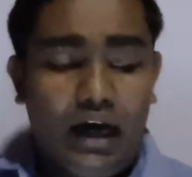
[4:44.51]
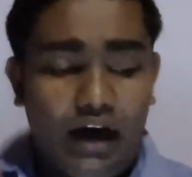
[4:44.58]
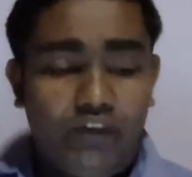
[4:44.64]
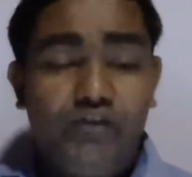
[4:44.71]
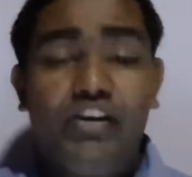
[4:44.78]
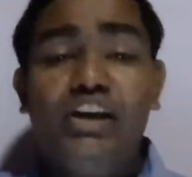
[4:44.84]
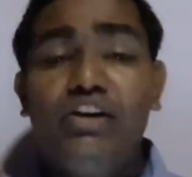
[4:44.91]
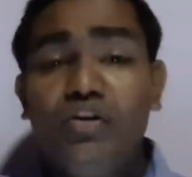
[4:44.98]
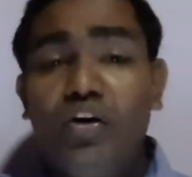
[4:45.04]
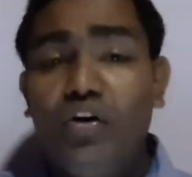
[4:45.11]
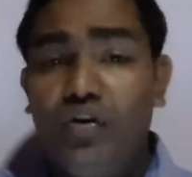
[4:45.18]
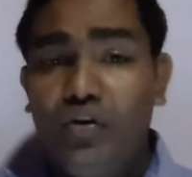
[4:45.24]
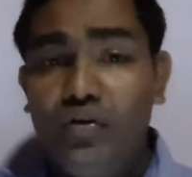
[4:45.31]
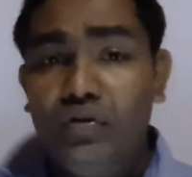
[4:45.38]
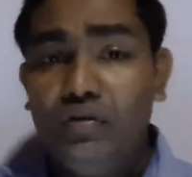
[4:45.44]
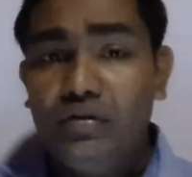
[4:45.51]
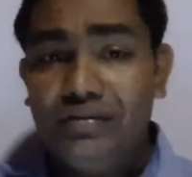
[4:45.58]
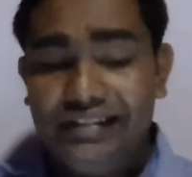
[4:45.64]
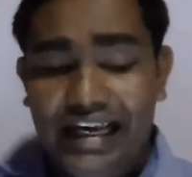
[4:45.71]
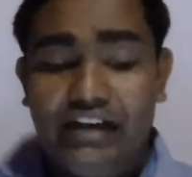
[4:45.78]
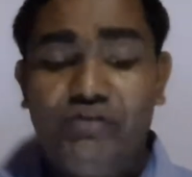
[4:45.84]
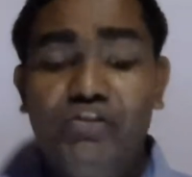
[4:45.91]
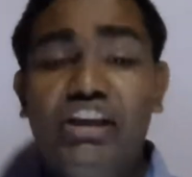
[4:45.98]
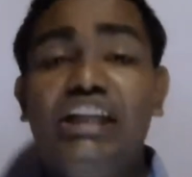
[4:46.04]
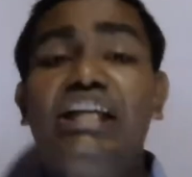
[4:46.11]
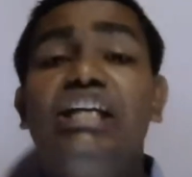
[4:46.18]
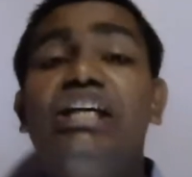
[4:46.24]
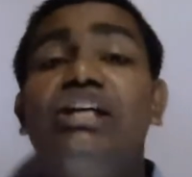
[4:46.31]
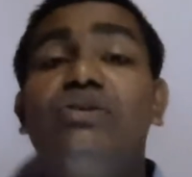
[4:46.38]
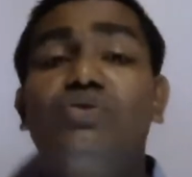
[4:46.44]
we know that we
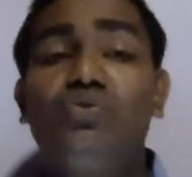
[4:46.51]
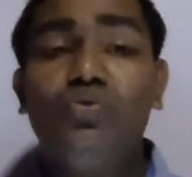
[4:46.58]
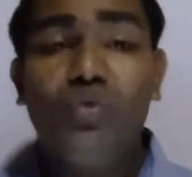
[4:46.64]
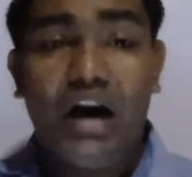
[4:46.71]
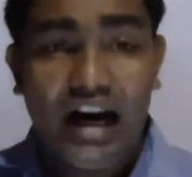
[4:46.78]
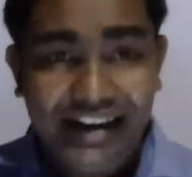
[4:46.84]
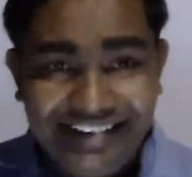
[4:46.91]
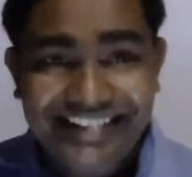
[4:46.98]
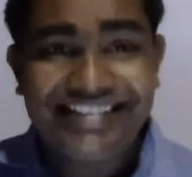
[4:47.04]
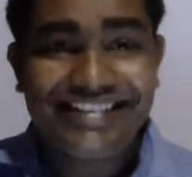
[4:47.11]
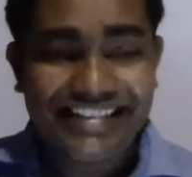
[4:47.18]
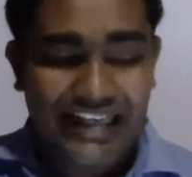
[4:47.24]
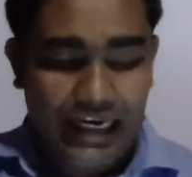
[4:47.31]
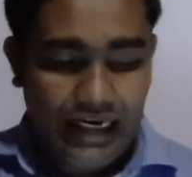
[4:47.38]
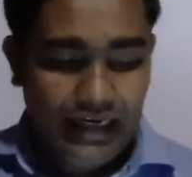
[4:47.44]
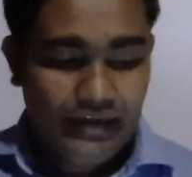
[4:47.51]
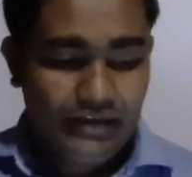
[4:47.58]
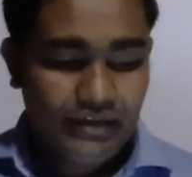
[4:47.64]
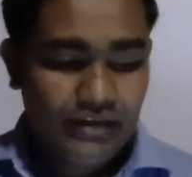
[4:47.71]
need to understand